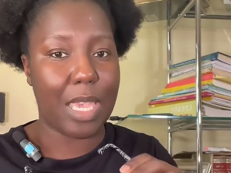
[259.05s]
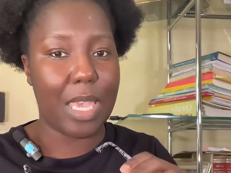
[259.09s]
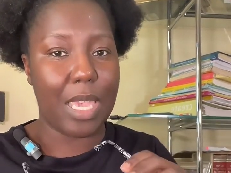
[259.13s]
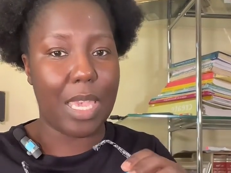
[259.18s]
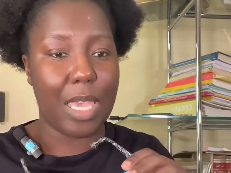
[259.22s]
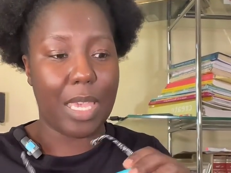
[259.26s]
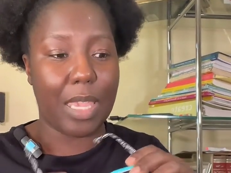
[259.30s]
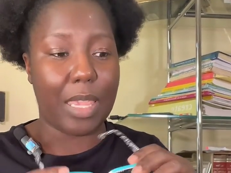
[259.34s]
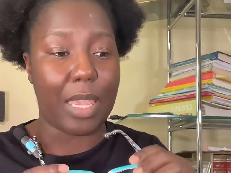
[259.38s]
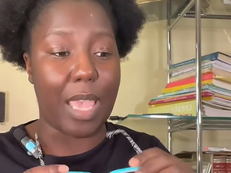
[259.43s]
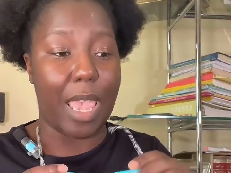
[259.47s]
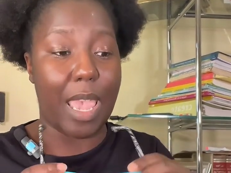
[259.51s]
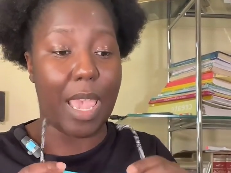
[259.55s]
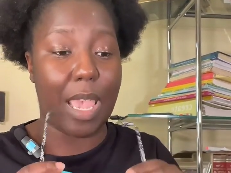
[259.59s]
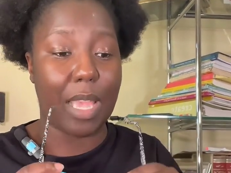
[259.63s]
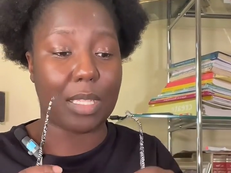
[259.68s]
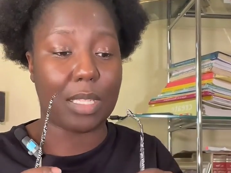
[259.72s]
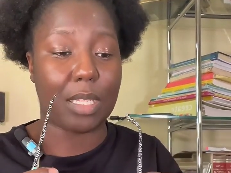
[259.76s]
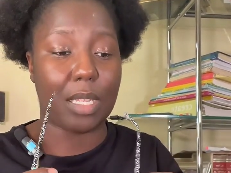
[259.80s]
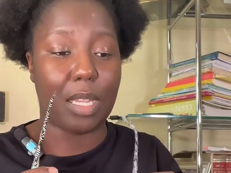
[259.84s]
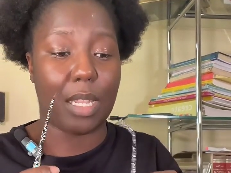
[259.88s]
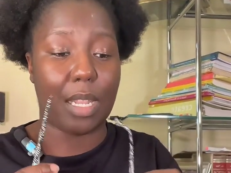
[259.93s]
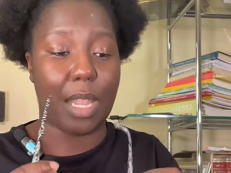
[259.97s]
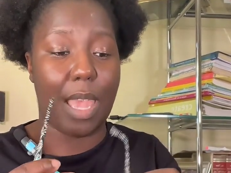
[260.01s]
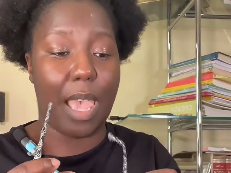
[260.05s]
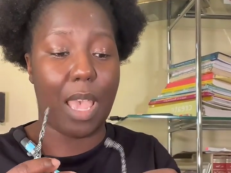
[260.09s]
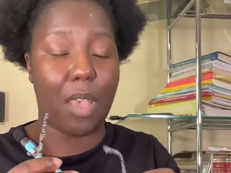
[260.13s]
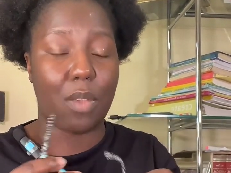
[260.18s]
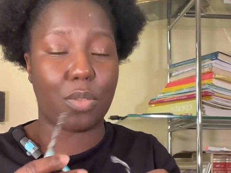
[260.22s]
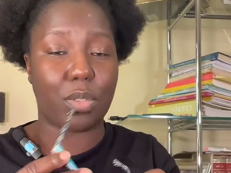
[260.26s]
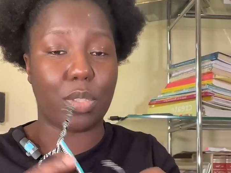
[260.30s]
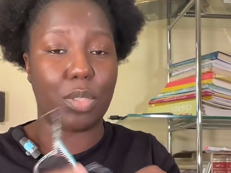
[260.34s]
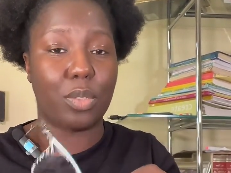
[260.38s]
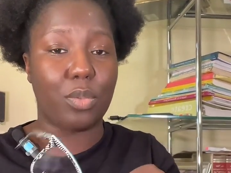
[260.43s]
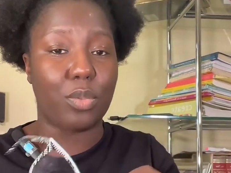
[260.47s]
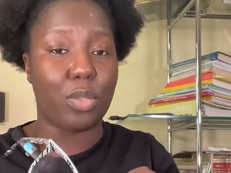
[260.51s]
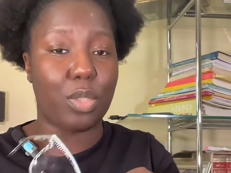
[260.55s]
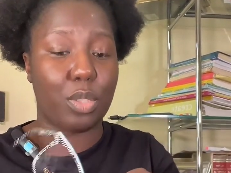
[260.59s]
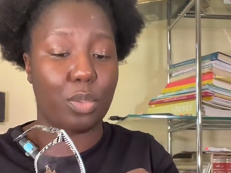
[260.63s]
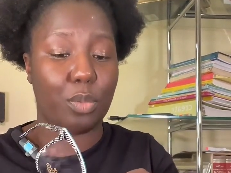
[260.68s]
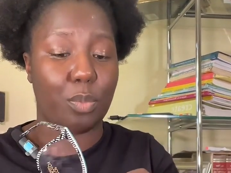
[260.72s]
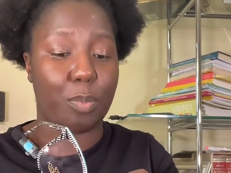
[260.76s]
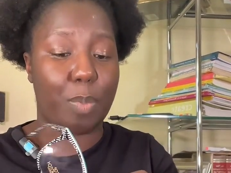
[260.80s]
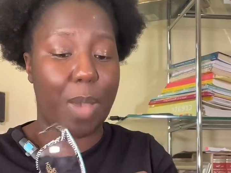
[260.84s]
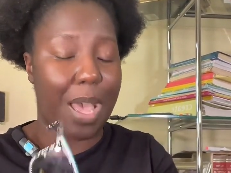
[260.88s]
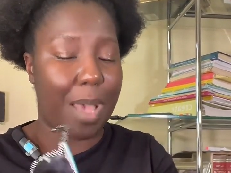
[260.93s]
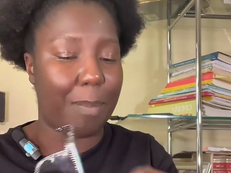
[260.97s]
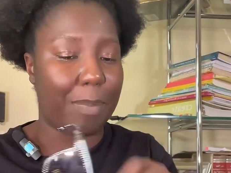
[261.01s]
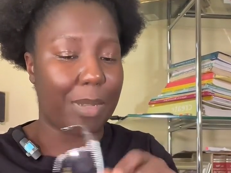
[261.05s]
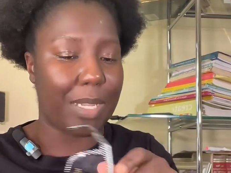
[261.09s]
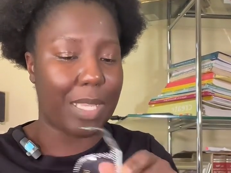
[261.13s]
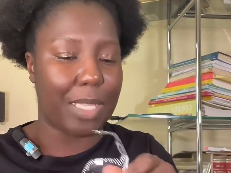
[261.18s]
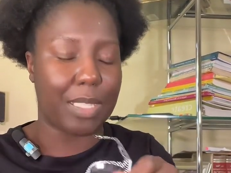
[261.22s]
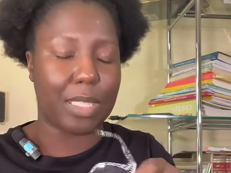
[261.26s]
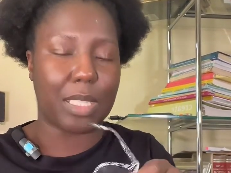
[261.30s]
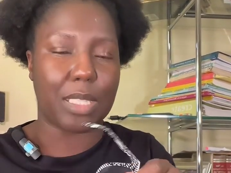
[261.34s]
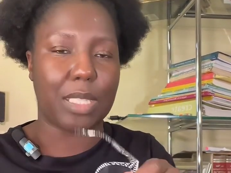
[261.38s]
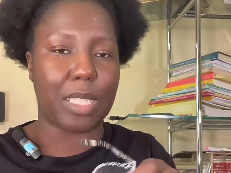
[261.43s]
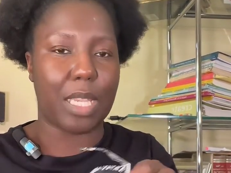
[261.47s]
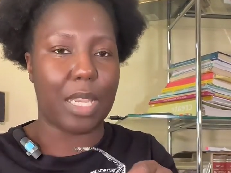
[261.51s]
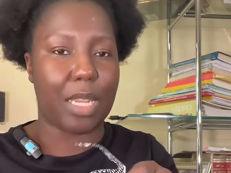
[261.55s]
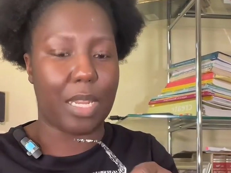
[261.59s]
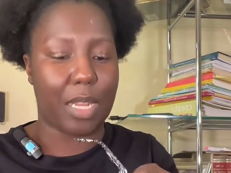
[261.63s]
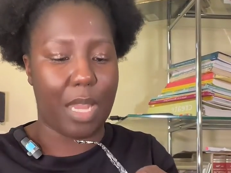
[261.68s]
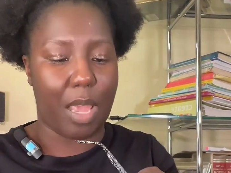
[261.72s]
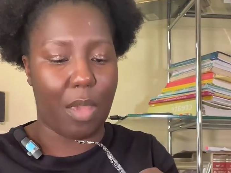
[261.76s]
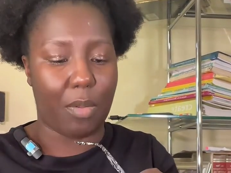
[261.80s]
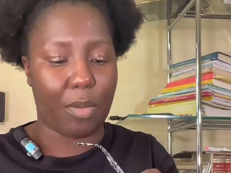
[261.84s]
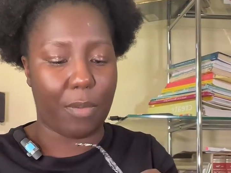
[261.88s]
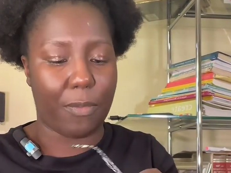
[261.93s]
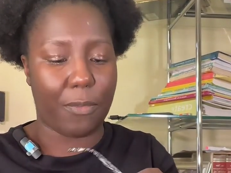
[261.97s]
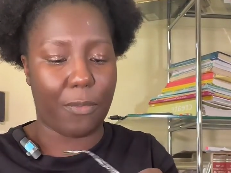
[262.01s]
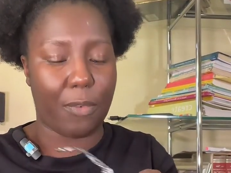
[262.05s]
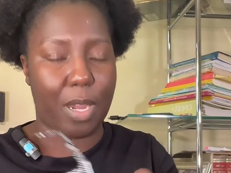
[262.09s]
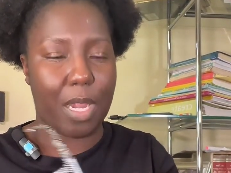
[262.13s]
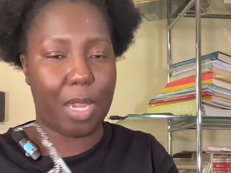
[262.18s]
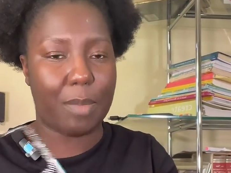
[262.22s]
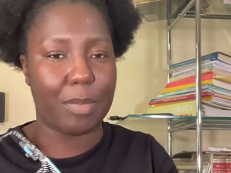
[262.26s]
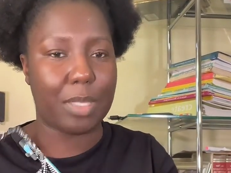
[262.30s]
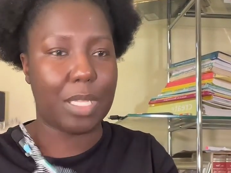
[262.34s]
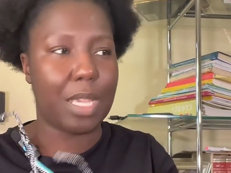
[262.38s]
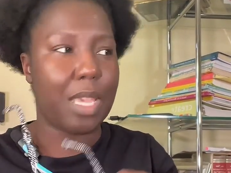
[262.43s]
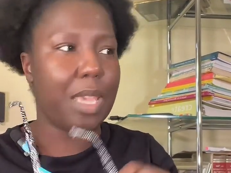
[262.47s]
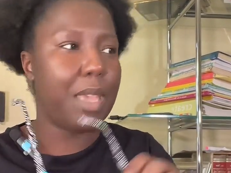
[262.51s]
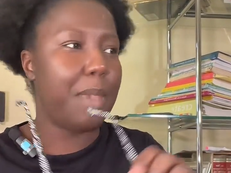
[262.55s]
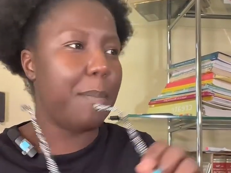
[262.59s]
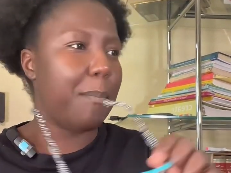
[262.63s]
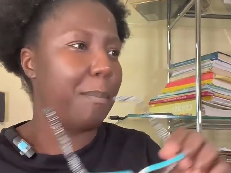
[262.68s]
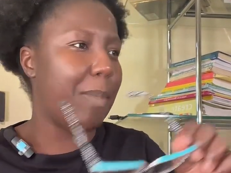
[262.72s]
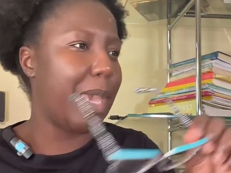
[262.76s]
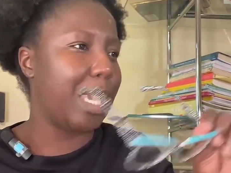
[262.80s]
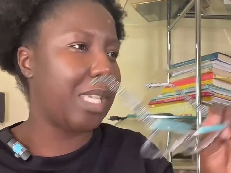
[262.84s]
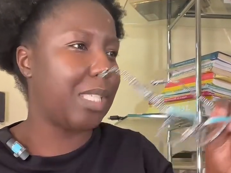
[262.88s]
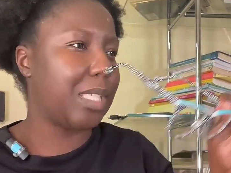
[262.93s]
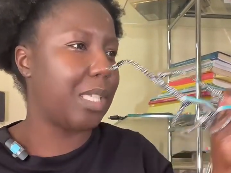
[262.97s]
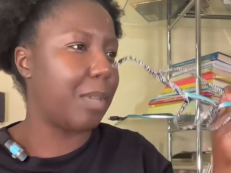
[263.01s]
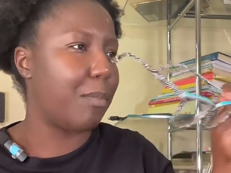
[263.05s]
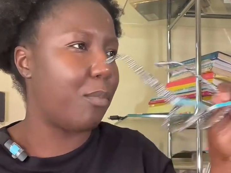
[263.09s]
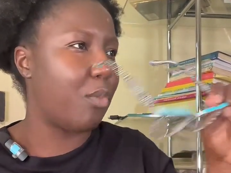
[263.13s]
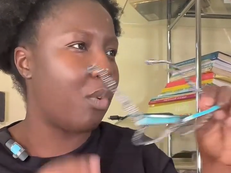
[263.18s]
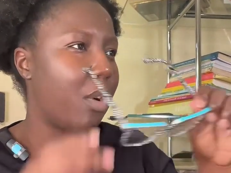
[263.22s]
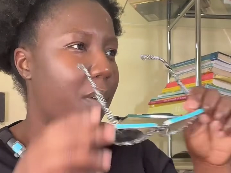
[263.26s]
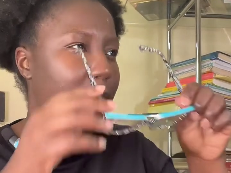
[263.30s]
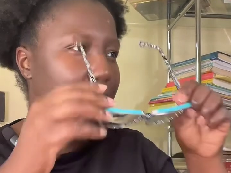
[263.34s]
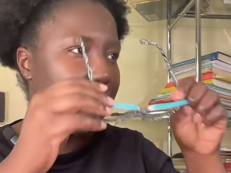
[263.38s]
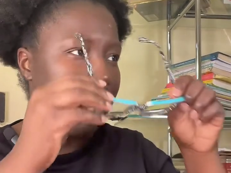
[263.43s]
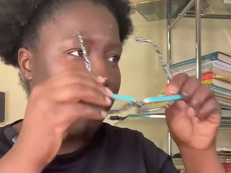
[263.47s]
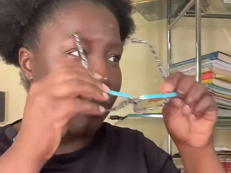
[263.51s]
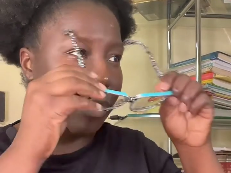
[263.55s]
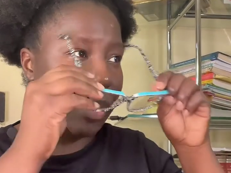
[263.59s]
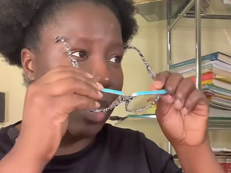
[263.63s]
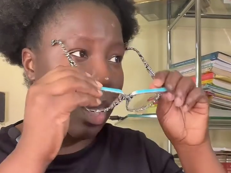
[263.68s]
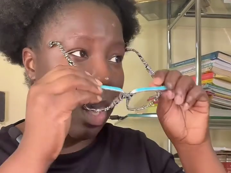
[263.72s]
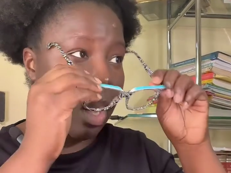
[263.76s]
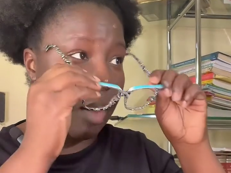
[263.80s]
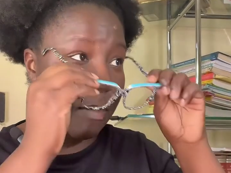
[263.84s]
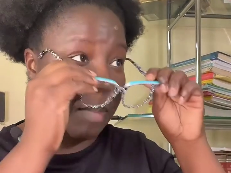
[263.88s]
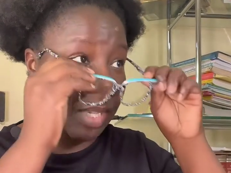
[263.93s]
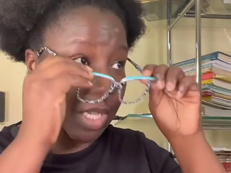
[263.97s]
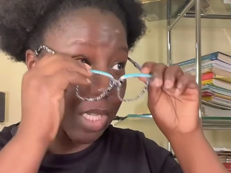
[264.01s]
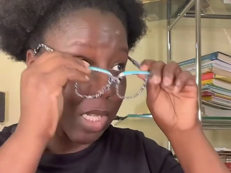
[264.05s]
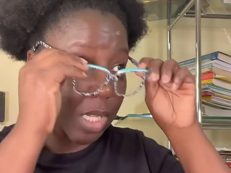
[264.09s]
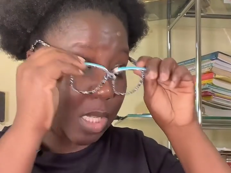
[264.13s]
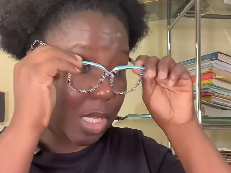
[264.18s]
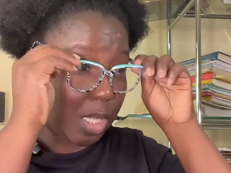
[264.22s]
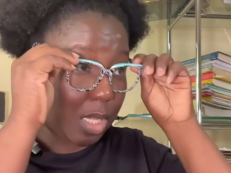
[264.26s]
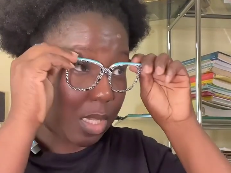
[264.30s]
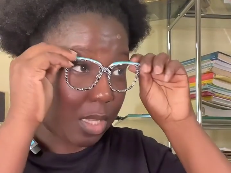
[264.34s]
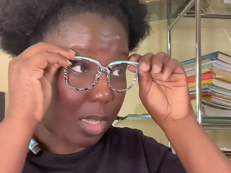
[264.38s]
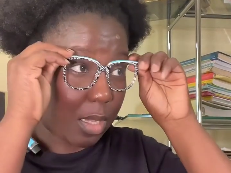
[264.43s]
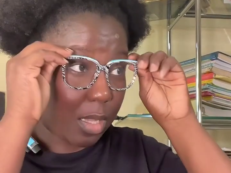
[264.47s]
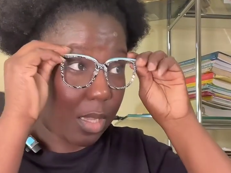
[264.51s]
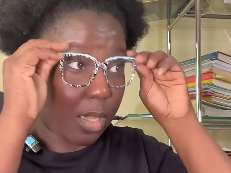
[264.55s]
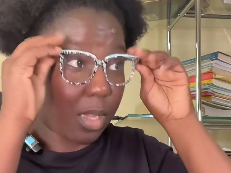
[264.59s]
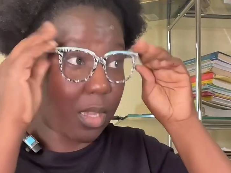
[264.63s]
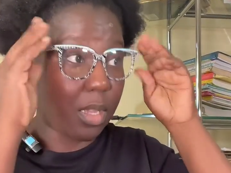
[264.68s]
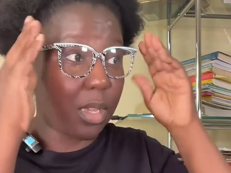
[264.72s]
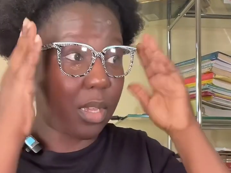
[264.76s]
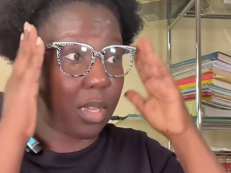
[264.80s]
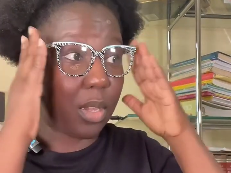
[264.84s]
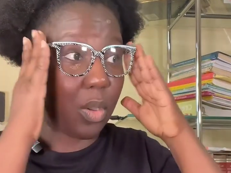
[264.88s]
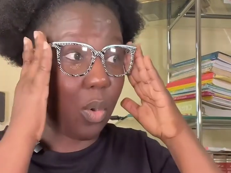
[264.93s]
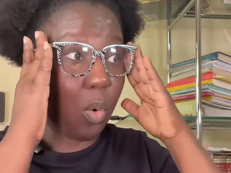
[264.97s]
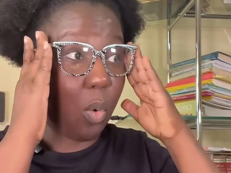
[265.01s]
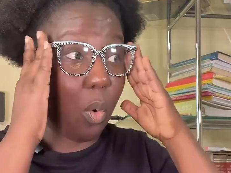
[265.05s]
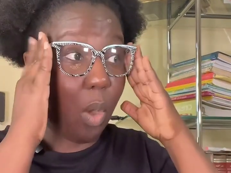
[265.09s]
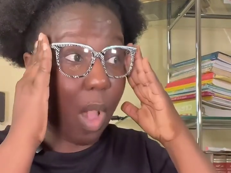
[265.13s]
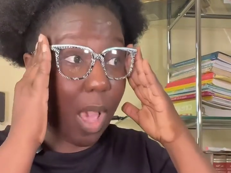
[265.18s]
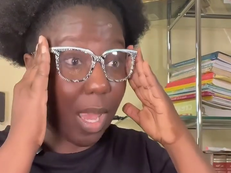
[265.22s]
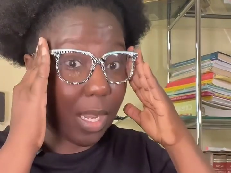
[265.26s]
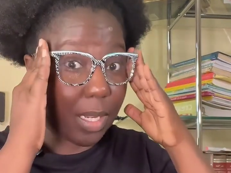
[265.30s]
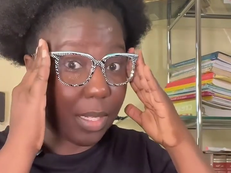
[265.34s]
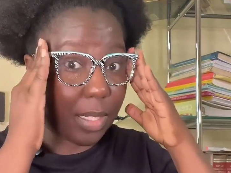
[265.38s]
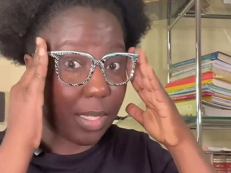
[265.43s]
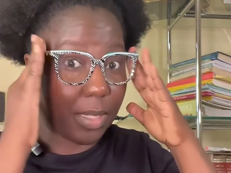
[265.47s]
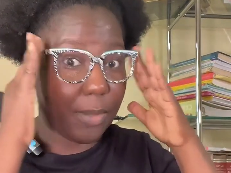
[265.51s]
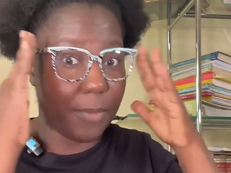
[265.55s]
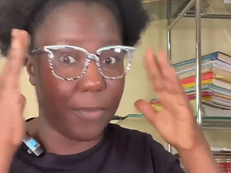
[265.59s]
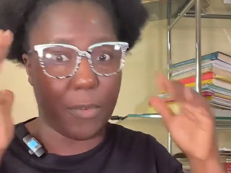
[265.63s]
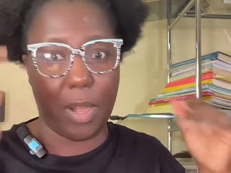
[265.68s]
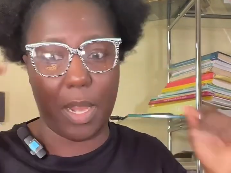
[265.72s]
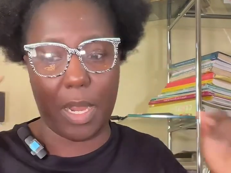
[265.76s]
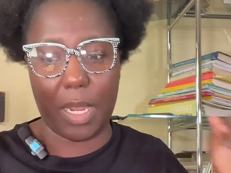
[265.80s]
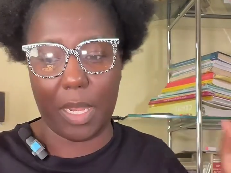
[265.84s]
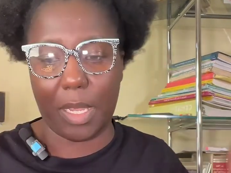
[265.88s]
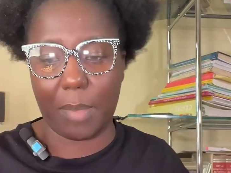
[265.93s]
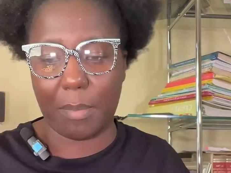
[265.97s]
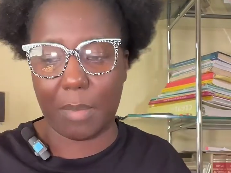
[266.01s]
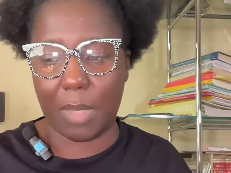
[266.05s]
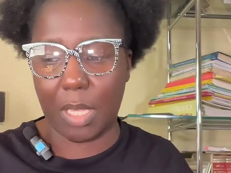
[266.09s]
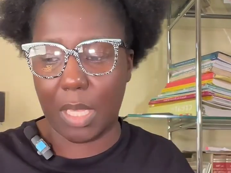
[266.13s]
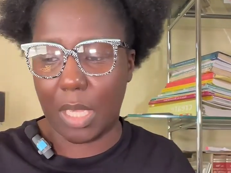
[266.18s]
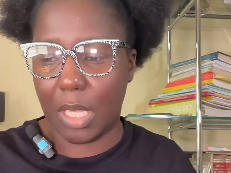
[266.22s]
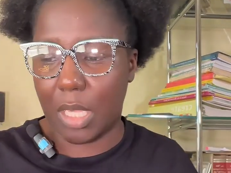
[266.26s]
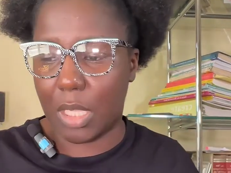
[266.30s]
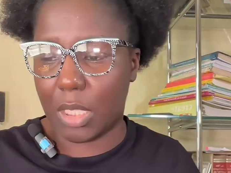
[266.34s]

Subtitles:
that allows you to pop lenses in and out of frames, makes it more of an ophthalmic quality frame.